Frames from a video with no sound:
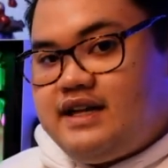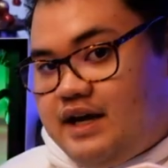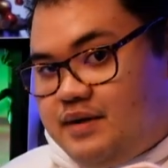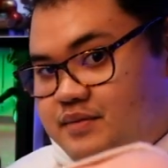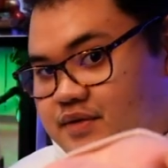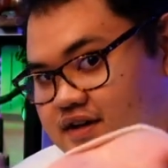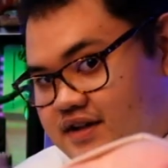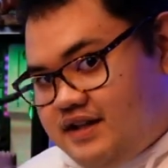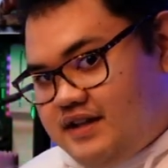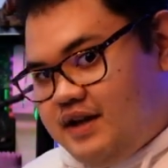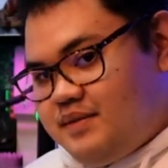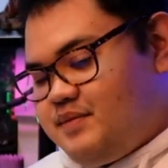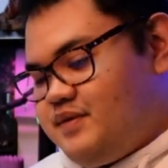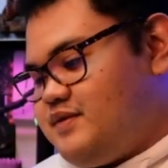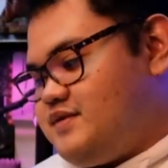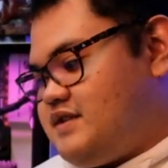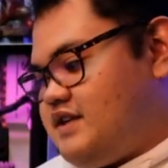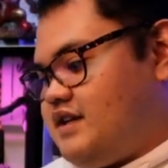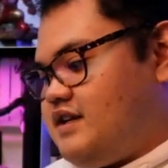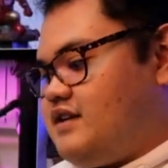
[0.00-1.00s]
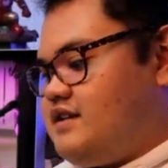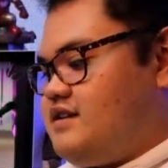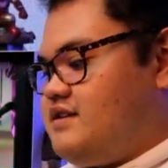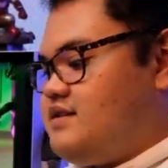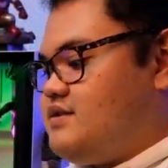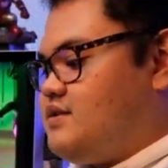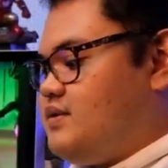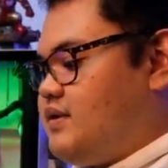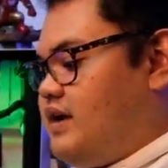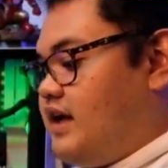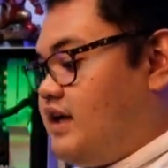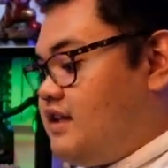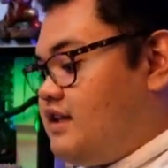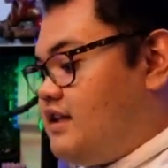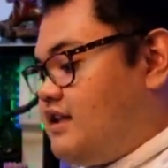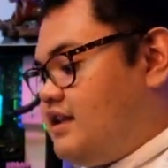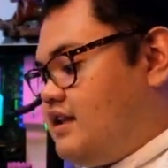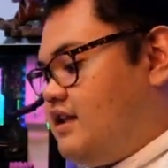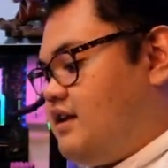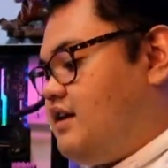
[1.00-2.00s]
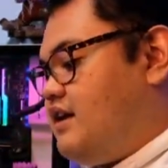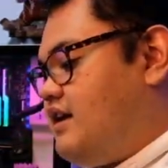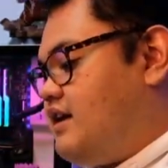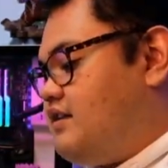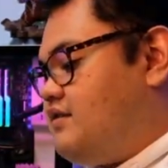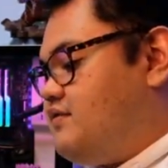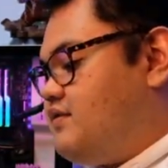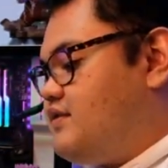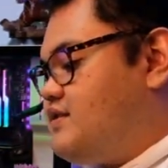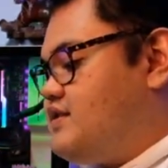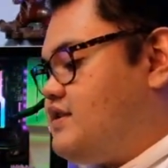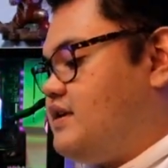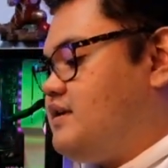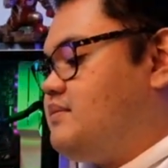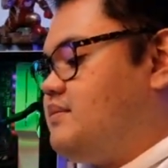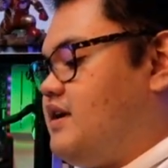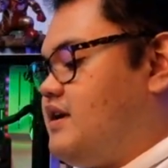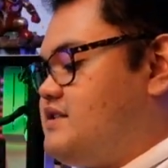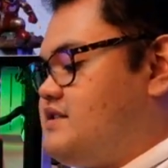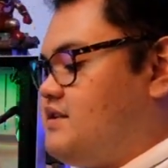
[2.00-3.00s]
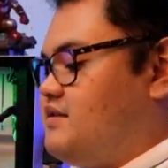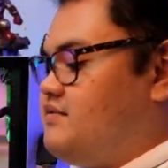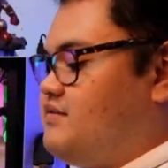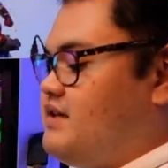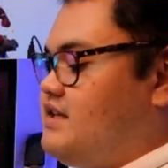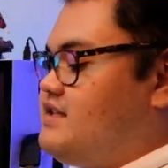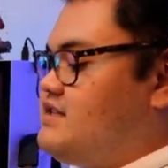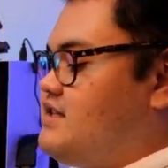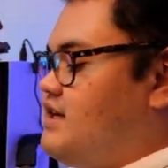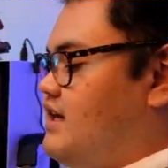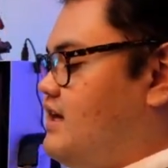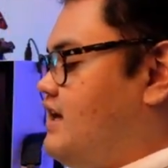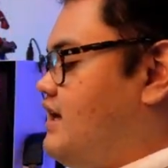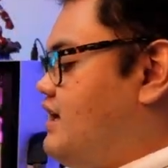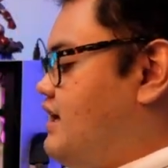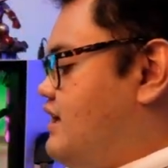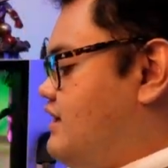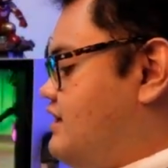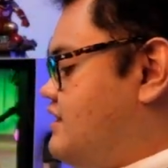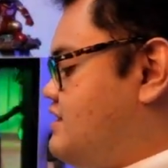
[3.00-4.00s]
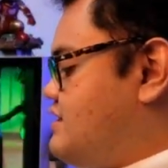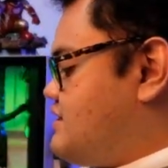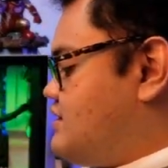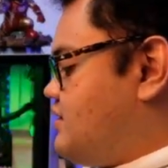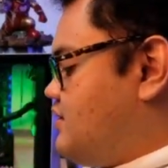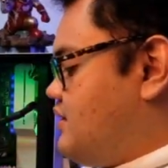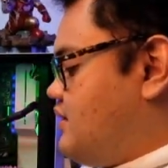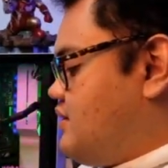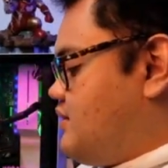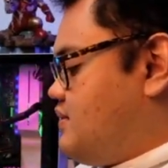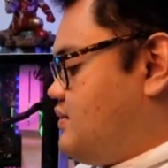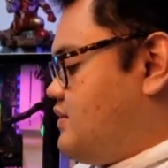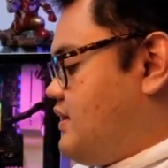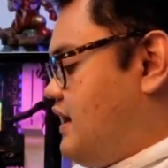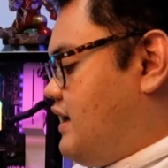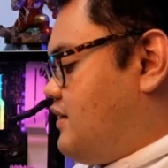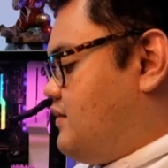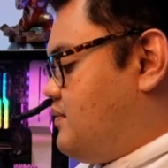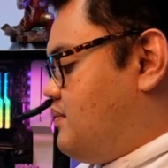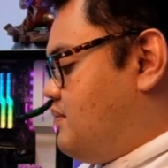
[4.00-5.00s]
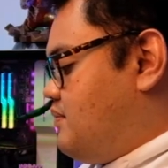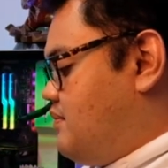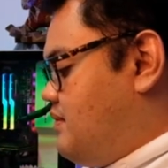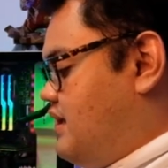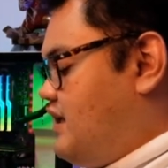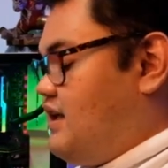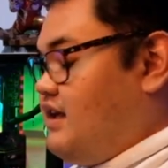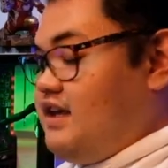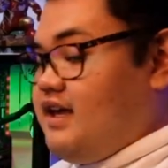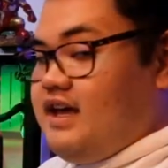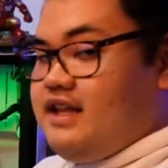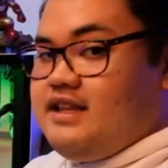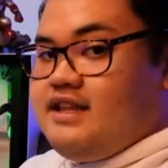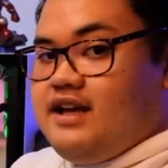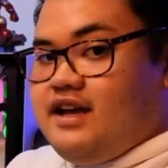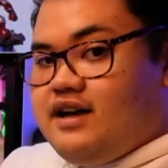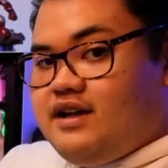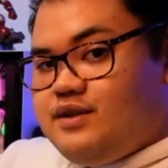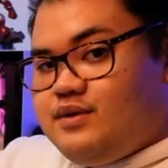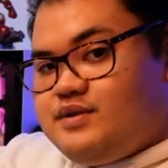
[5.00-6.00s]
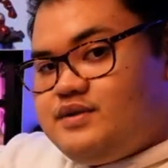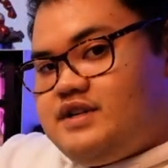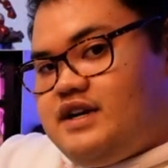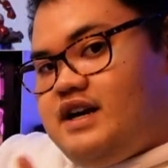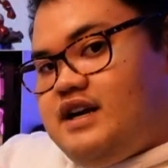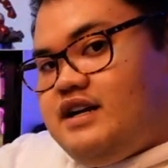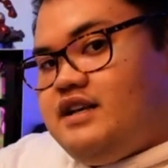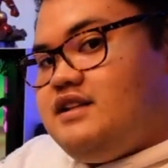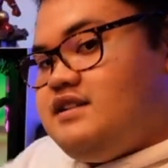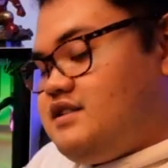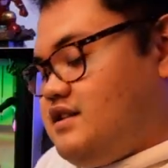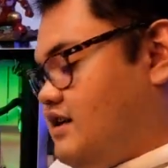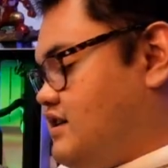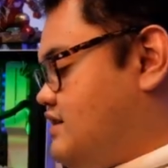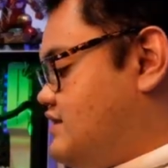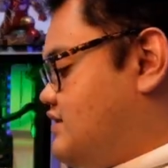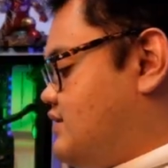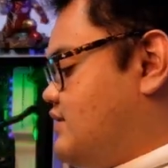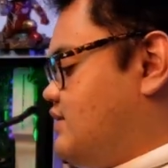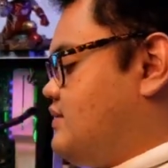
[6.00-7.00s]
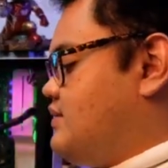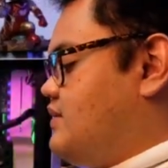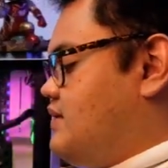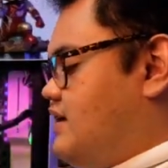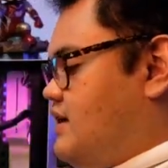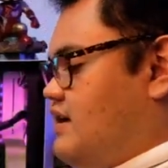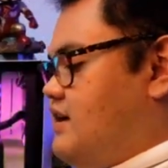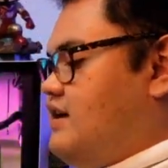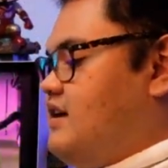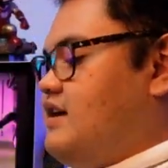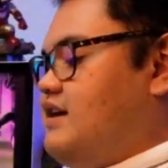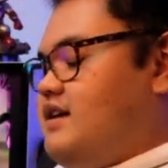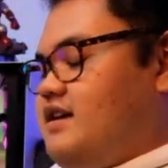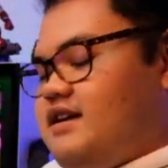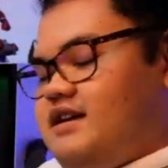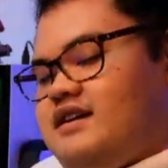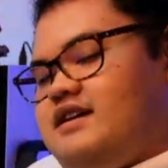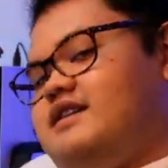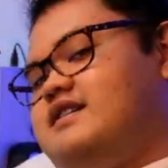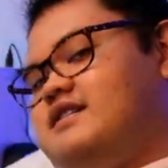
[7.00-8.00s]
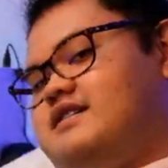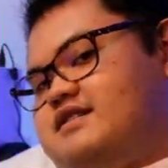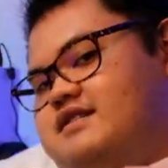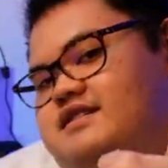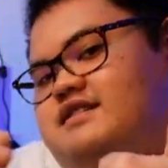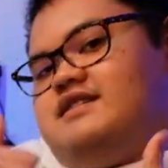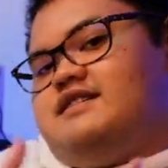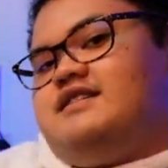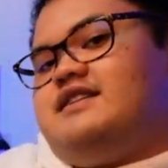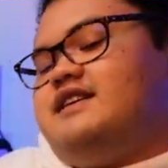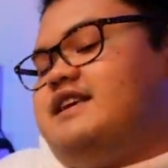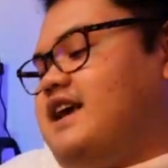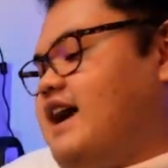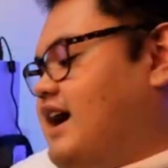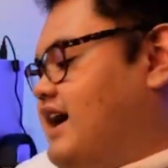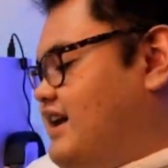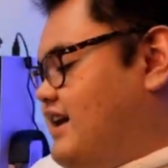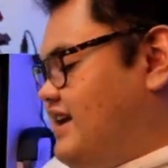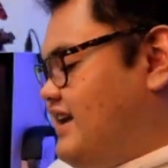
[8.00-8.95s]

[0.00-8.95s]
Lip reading: camera that I'm using. So, and in future unboxing vids, this is going to help me get a closer angle shot. So yeah.